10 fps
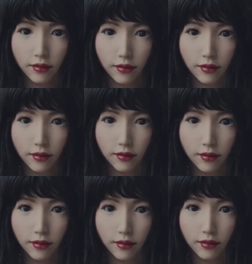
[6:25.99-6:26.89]
as a news
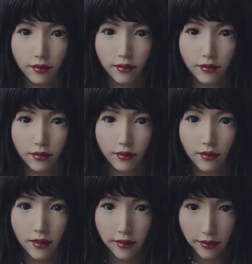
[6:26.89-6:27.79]
anchor.
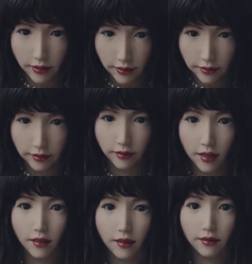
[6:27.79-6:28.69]
Recently, it
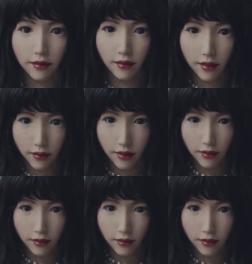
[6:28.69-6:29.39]
became known that the robot